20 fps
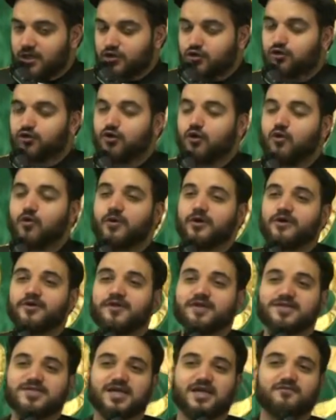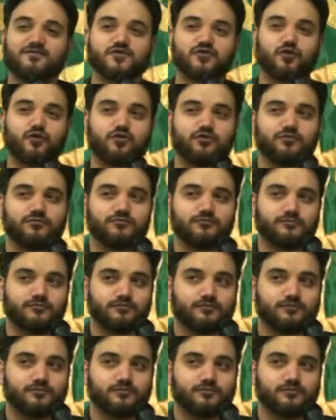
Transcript: To know we're in the safe zone,